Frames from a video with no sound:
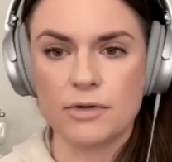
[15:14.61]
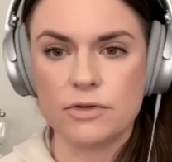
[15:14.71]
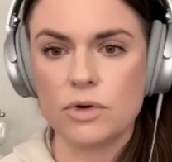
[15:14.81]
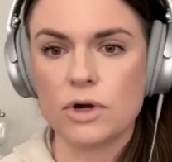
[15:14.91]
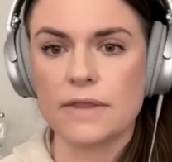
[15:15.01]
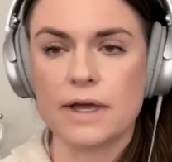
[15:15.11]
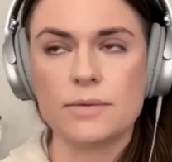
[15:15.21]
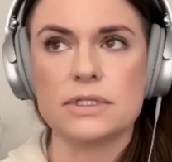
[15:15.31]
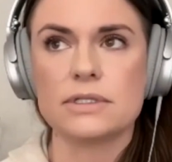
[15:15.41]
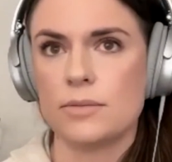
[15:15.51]
floor and that
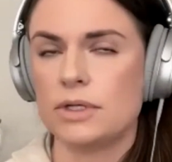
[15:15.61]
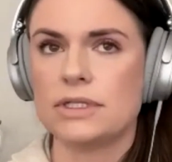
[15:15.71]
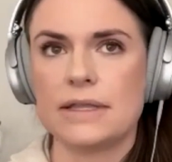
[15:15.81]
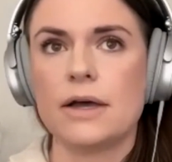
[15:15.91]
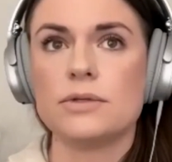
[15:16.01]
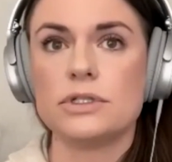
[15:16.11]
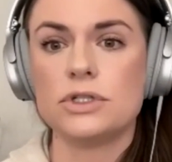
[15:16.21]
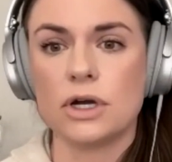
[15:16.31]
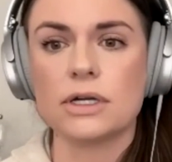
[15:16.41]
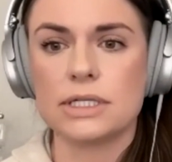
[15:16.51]
was someone said that was a
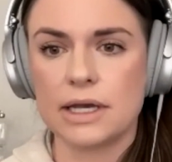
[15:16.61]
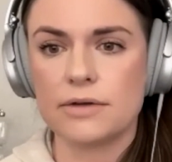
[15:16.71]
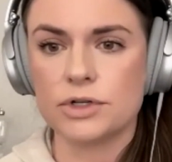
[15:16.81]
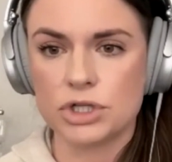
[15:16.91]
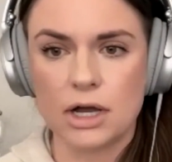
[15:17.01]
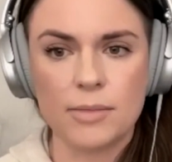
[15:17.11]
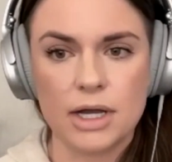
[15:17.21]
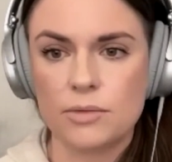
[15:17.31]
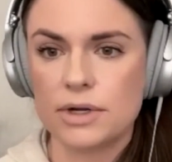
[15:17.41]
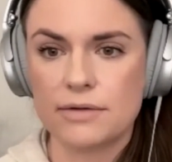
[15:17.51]
dark day for trauma. I
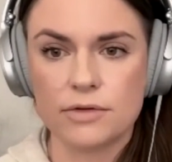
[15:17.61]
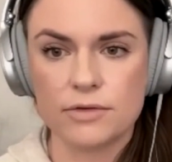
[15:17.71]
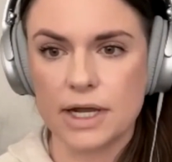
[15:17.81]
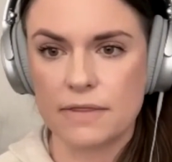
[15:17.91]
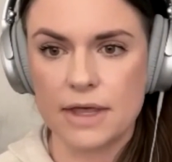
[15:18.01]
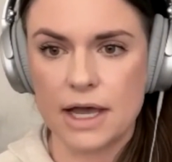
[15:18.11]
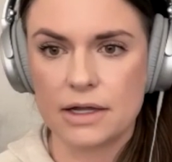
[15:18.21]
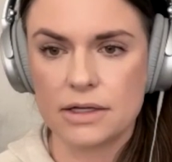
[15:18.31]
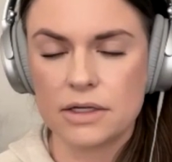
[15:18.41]
will never forget that.